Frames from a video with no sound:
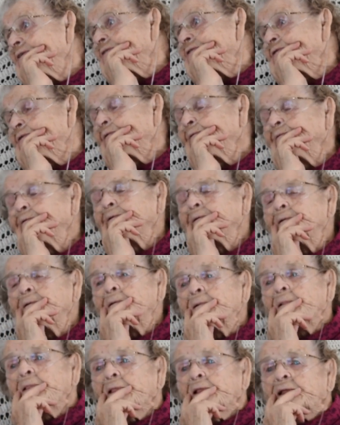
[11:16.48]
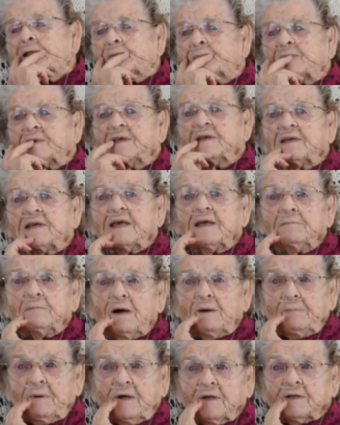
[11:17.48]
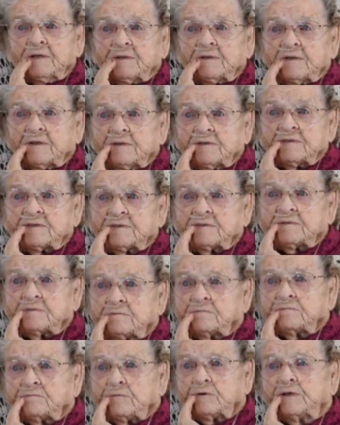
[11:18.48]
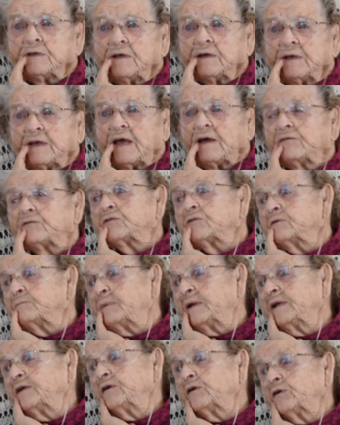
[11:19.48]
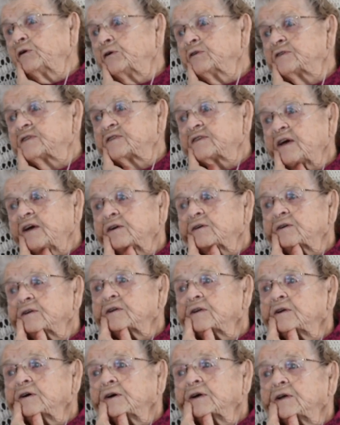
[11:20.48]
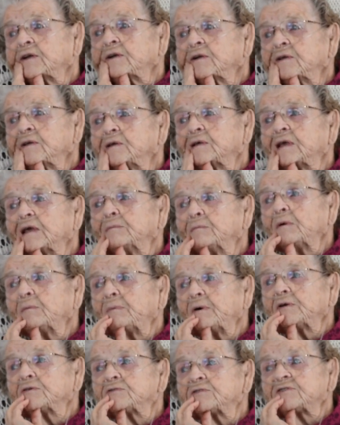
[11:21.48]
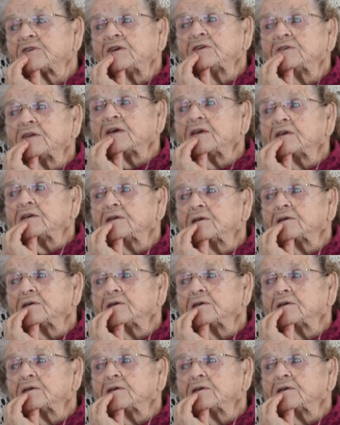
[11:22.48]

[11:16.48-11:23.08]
so. But he came up on this one night after he'd been here on Saturday night. He came up on Sunday,